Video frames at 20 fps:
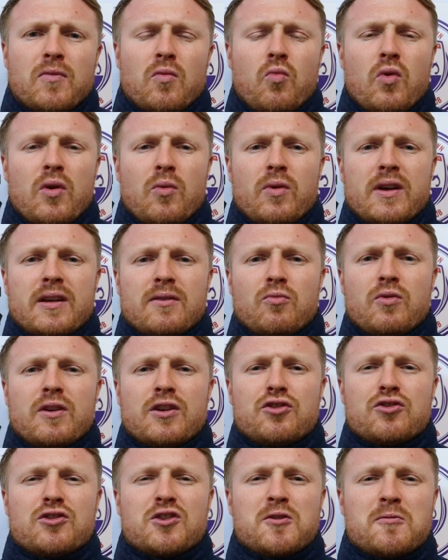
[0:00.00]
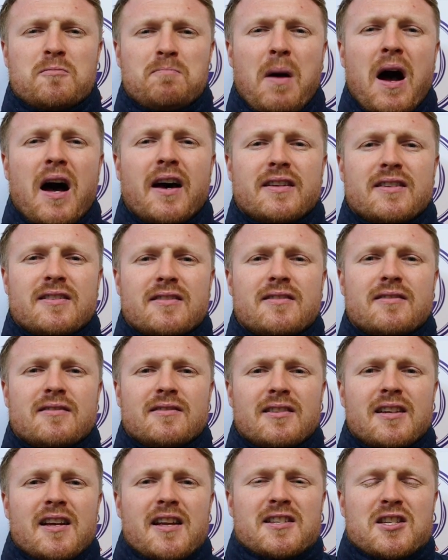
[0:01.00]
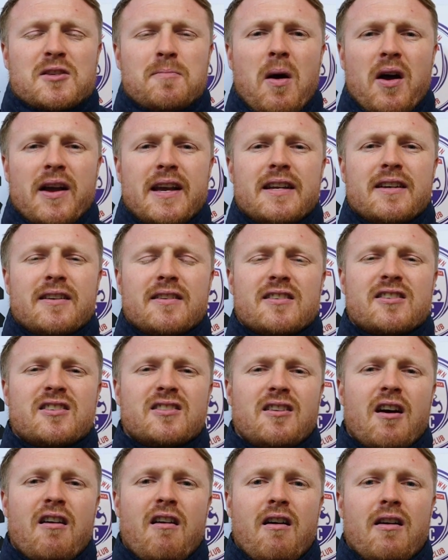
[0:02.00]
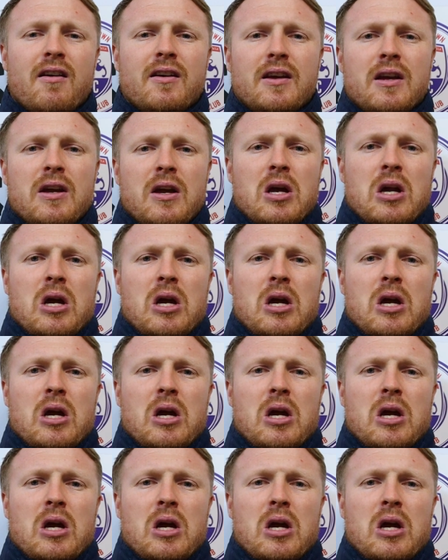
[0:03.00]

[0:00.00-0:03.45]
We, we, we sputtered and, and spited at the start,